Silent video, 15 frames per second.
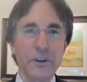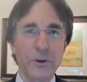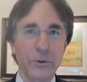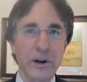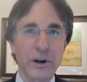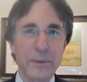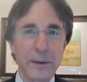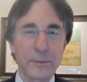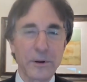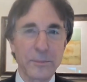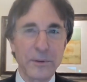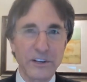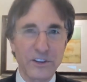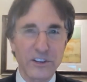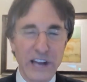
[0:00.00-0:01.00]
You want to be able
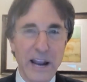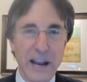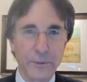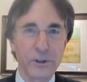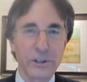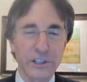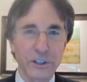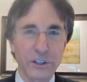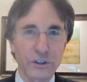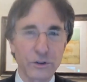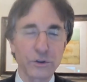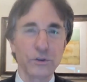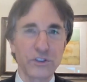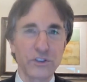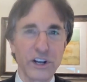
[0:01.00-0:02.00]
to be stable in your
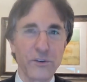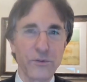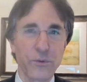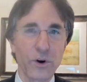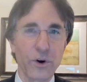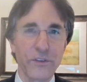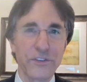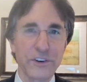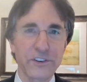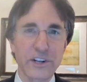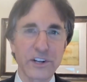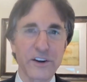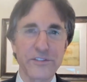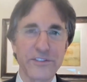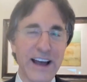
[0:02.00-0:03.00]
true self-worth
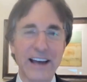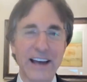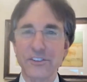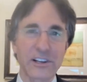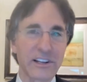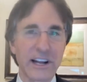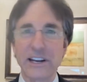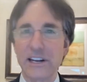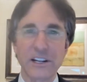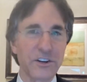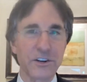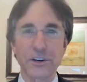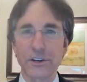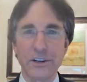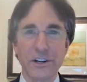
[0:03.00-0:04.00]
instead of vacillating
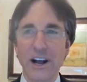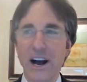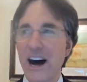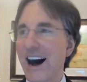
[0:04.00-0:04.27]
in your